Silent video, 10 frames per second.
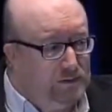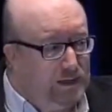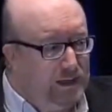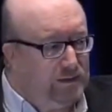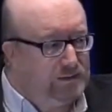
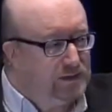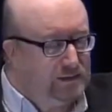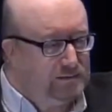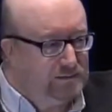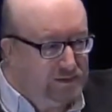And I
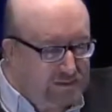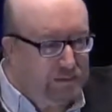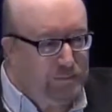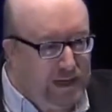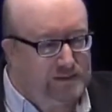said, does
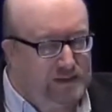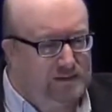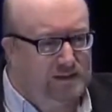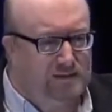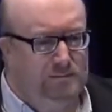that make
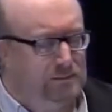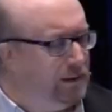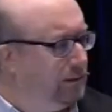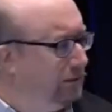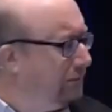sense? He goes, oh,
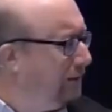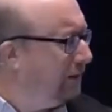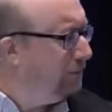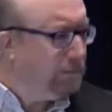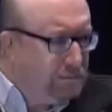yeah, you're right.
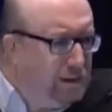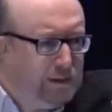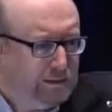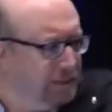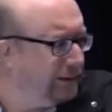
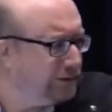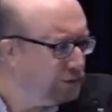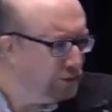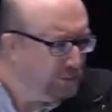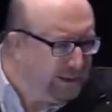Yeah, that's a
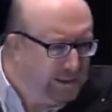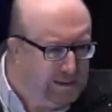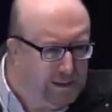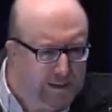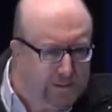good one.
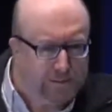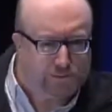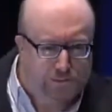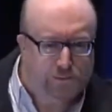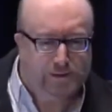Yeah,
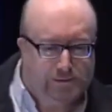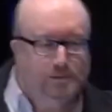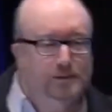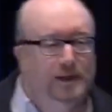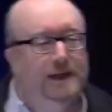that's good, that's
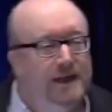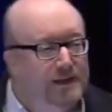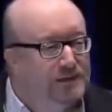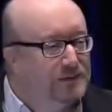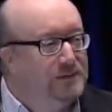good.
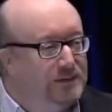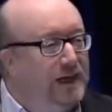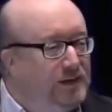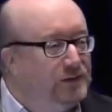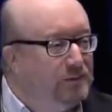So he was
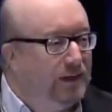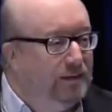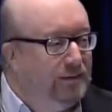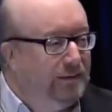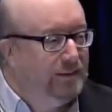saying to me,
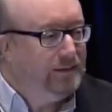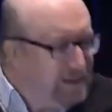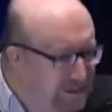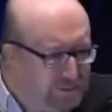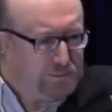
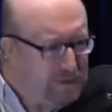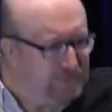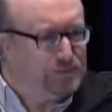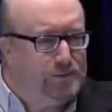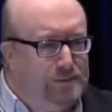yeah, that's right,
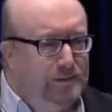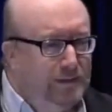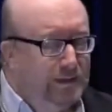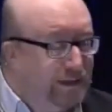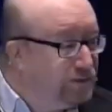it's good.
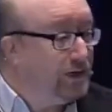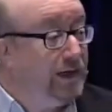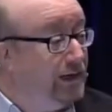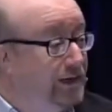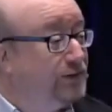It
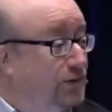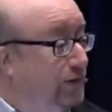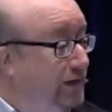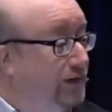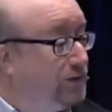is
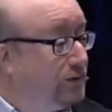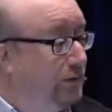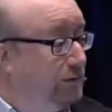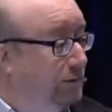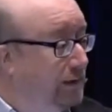good and it's
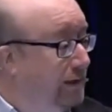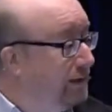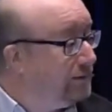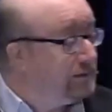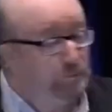true.
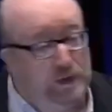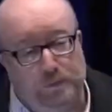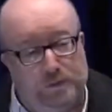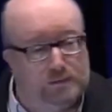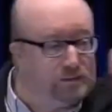Some
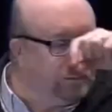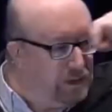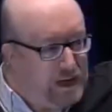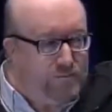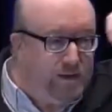people,
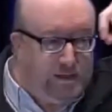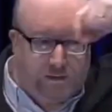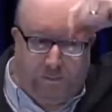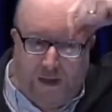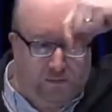everything is
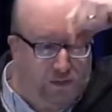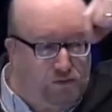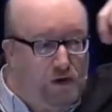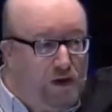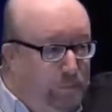about the
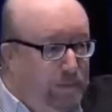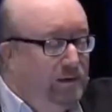drop